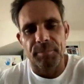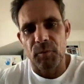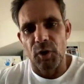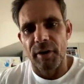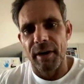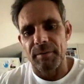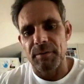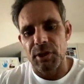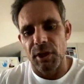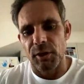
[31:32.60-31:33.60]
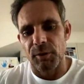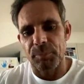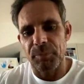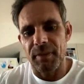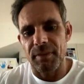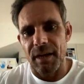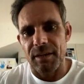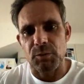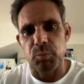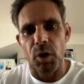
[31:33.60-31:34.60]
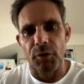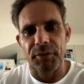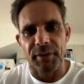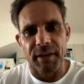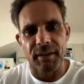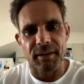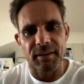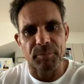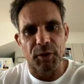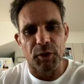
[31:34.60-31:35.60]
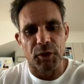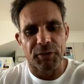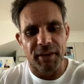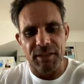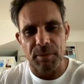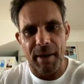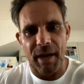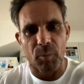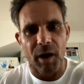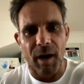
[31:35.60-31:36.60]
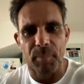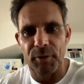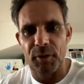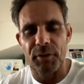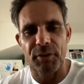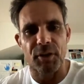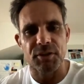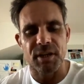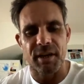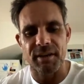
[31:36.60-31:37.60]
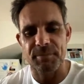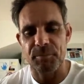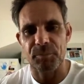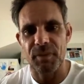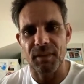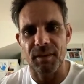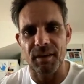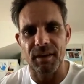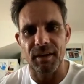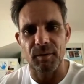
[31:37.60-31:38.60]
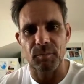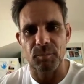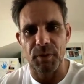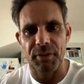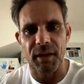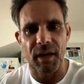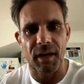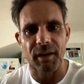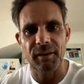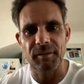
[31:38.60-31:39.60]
All right. So that's one thing. The other thing is about what happened on Thursday with the car.